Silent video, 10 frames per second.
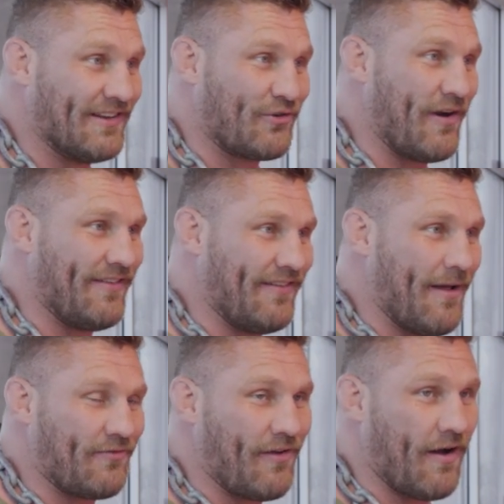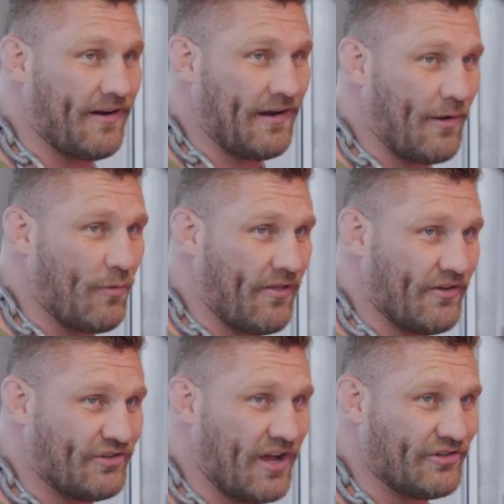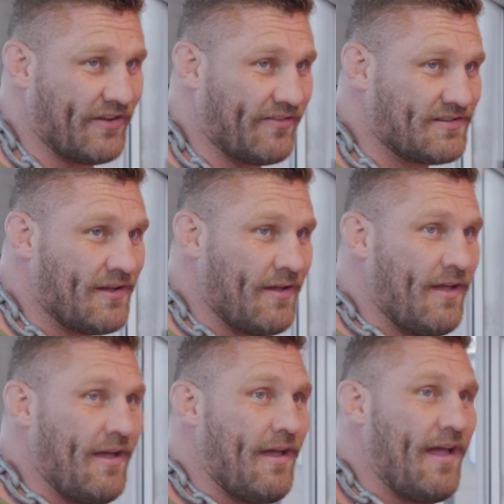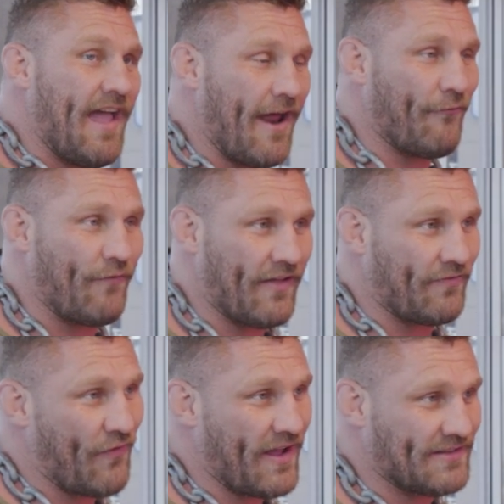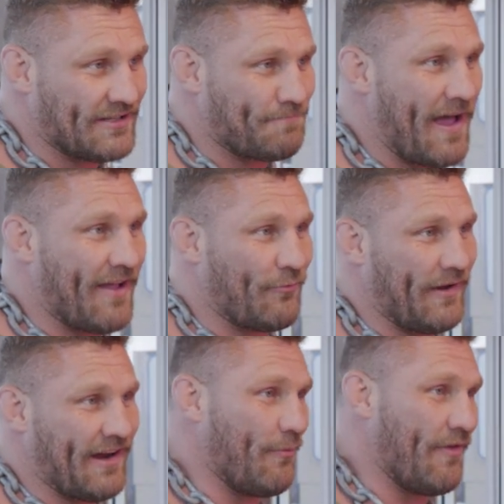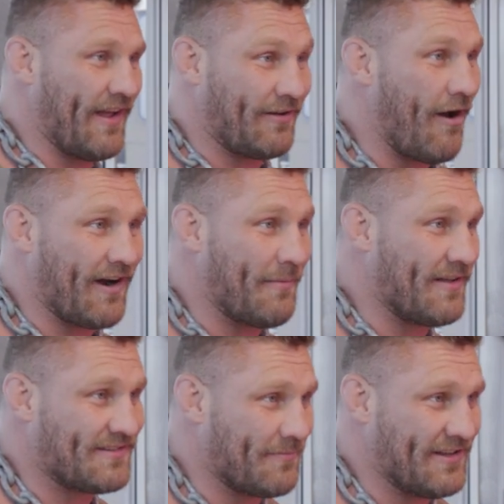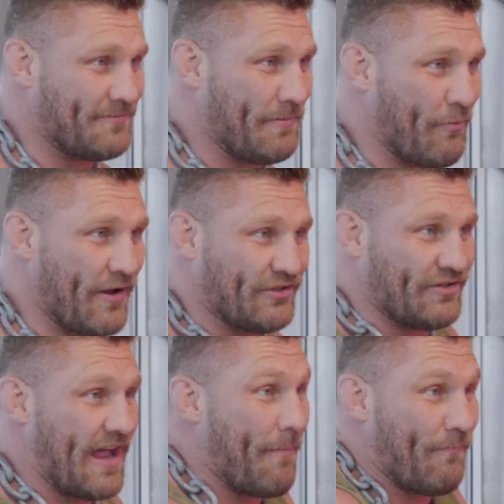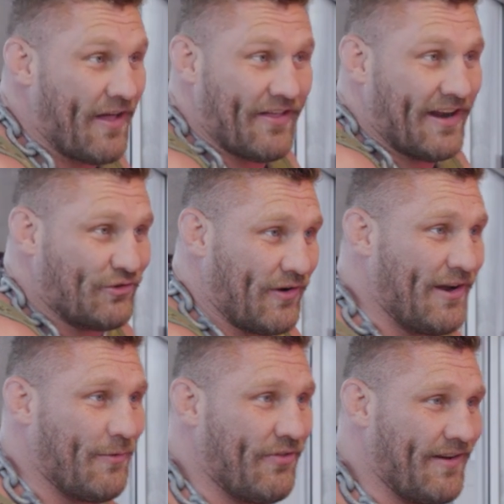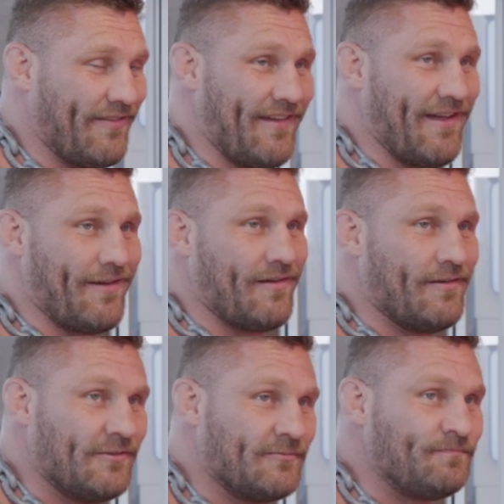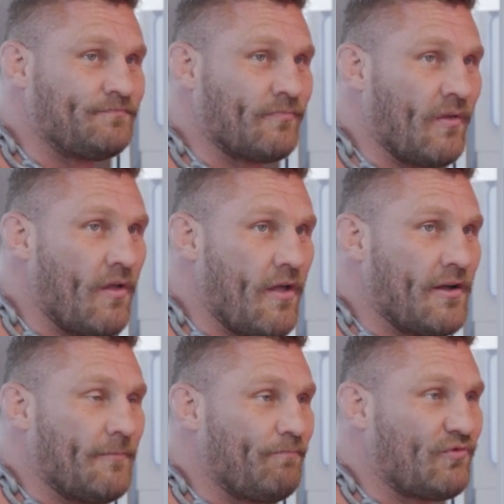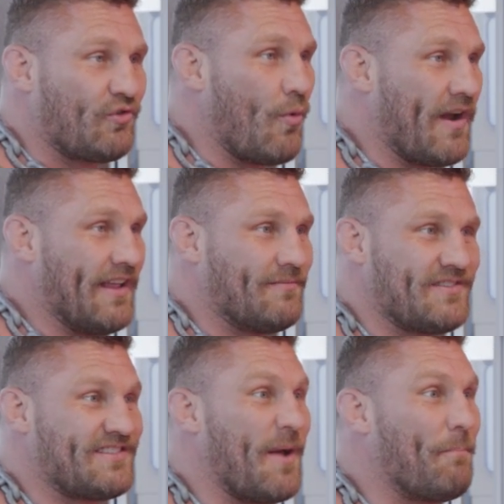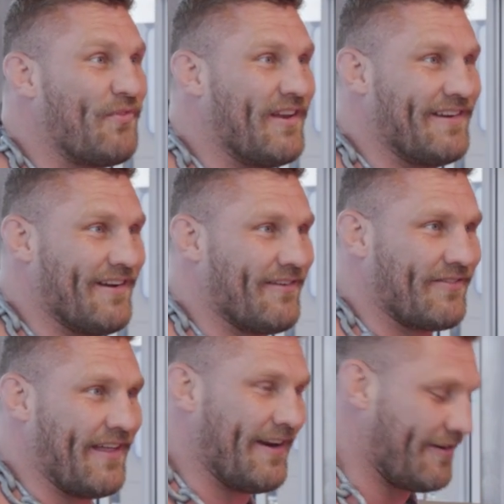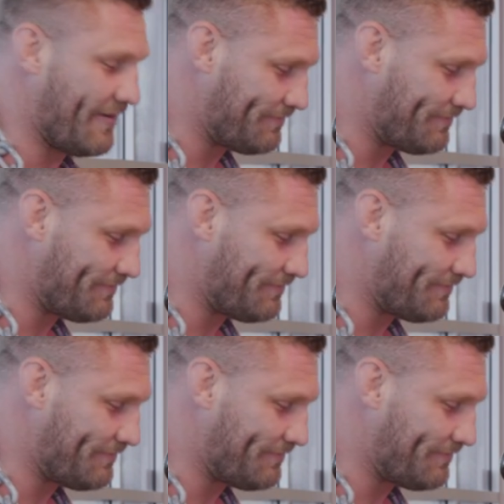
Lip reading: It's crazy. I was talking to like one of the judges at fights this past weekend, and we're like talking about some of these people I trained with, and it's like 20-something years later.